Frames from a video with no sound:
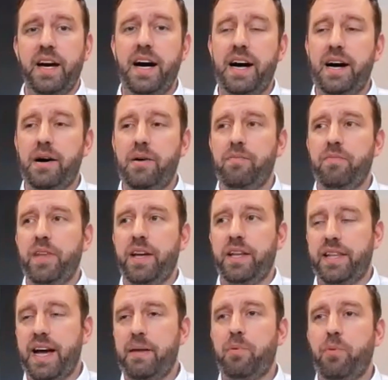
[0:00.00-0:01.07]

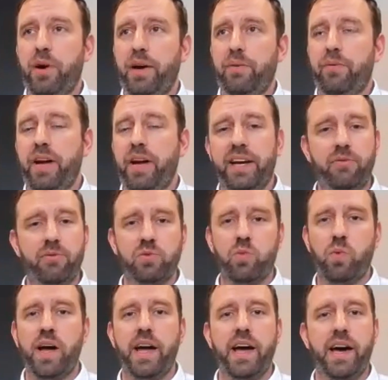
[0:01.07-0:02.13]
at that point, Reagan was
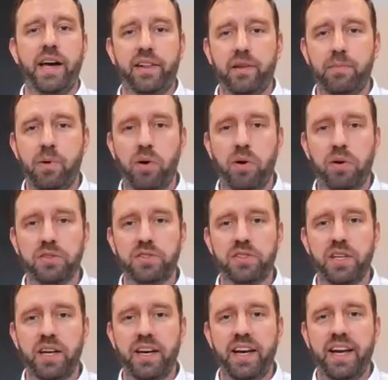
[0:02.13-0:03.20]
way ahead in the
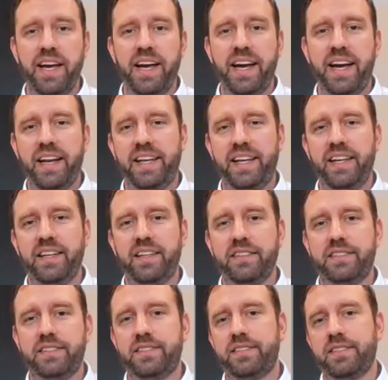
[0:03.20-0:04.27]
polls, and
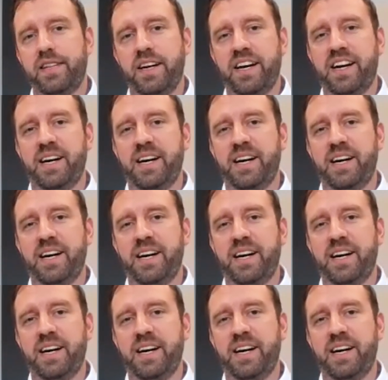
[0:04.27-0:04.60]
his